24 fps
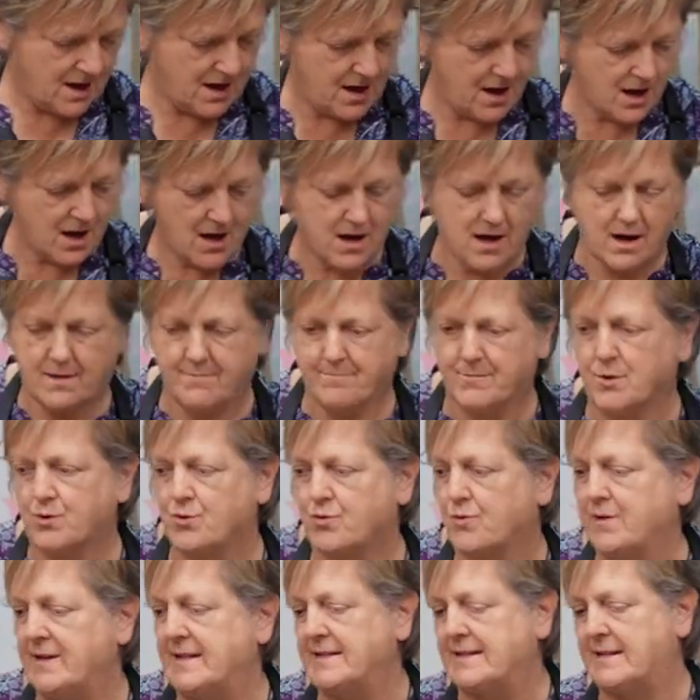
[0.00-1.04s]
Number
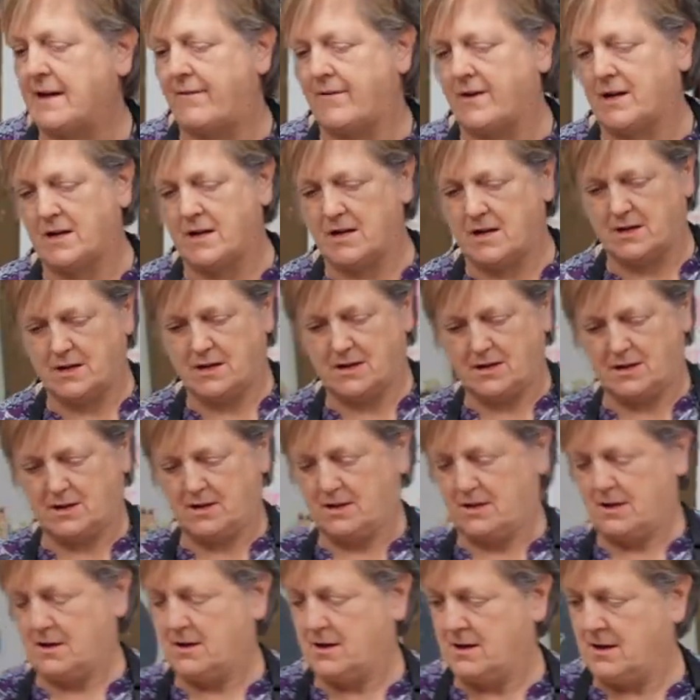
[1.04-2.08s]
27.
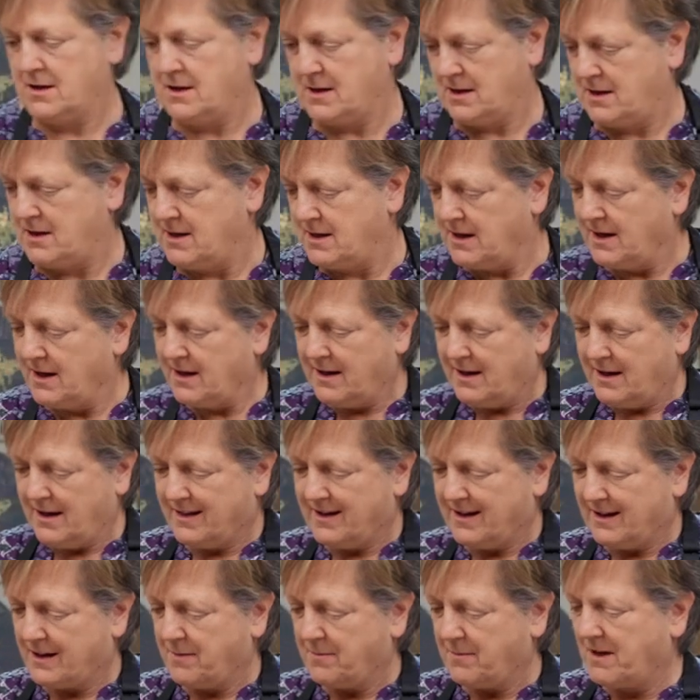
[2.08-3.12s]
I
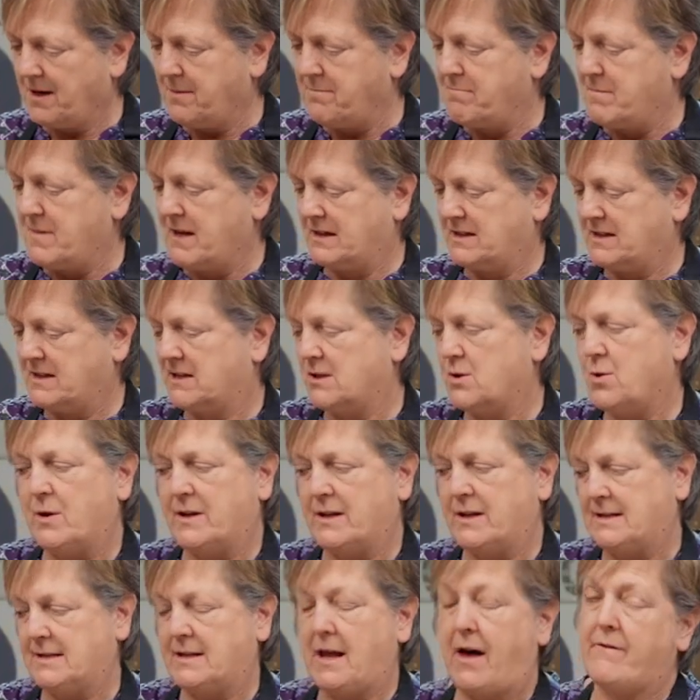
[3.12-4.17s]
think I'm gonna mix
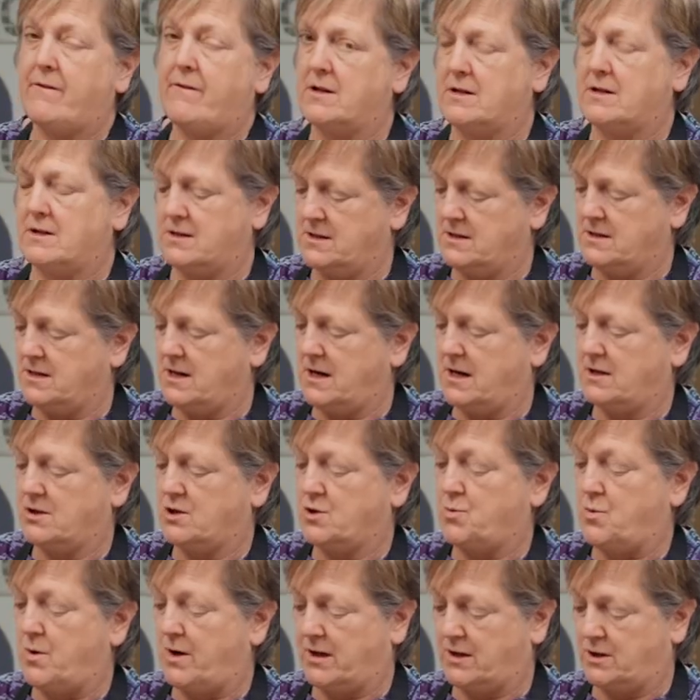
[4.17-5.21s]
27 and
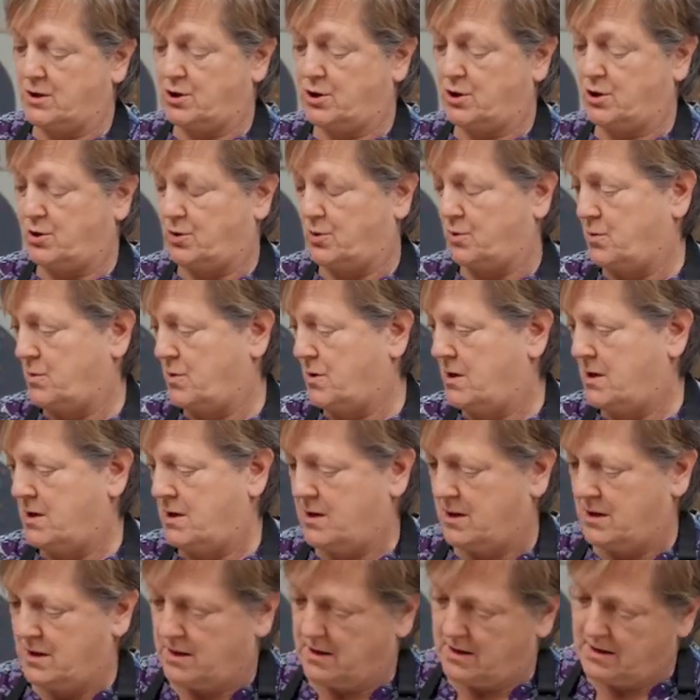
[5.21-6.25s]
22.
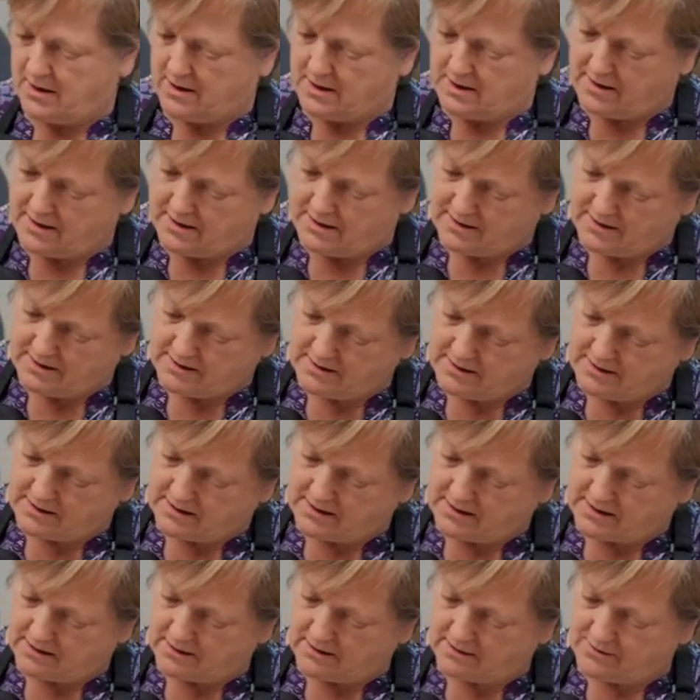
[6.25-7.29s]

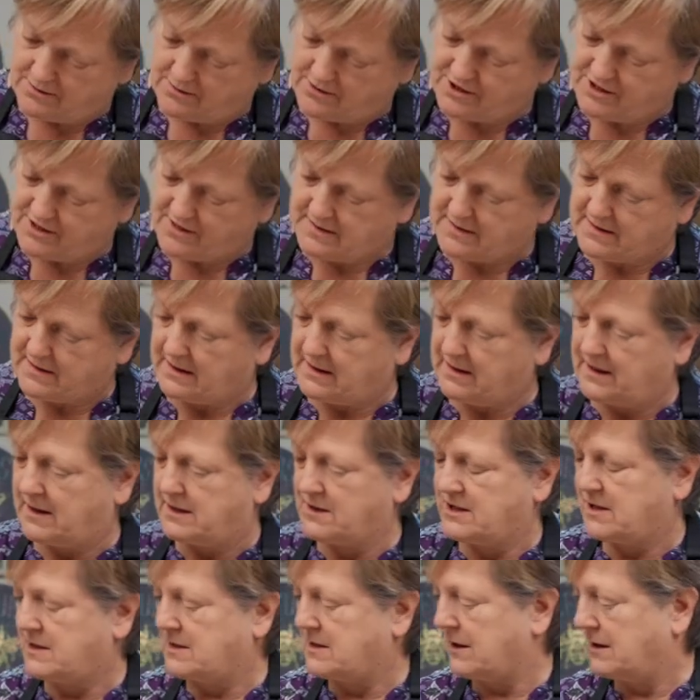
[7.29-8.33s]
Together just to
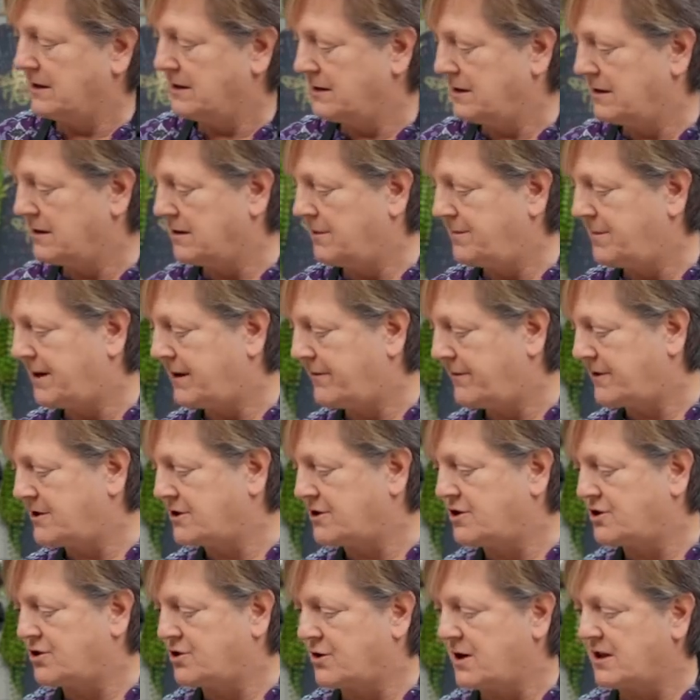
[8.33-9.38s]
get just a little bit of a
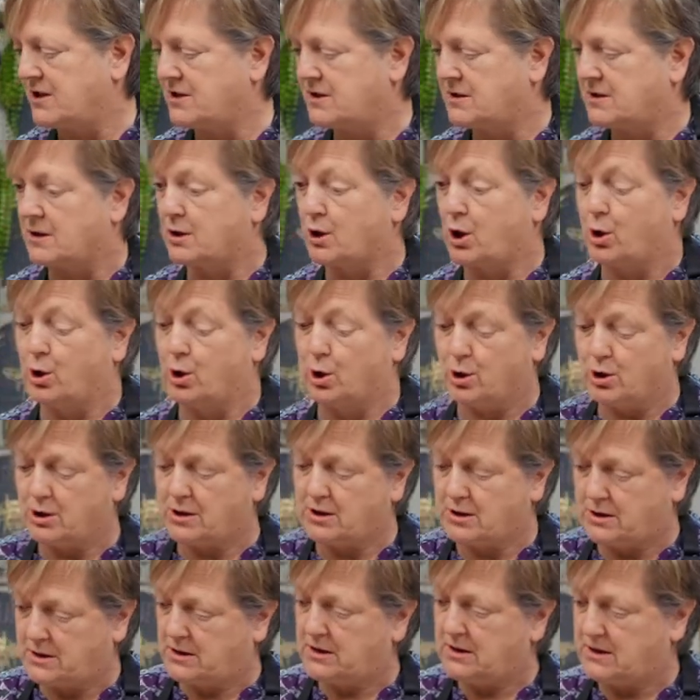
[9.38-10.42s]
distressed
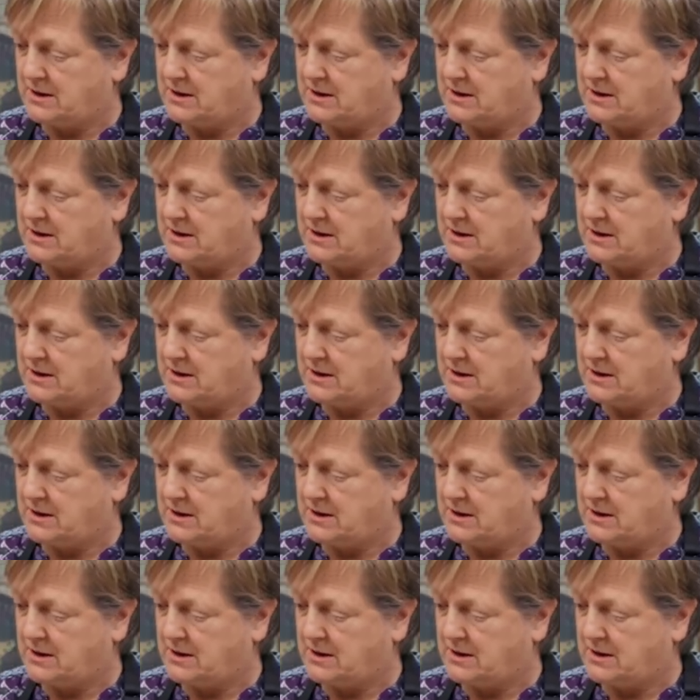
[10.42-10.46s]
look.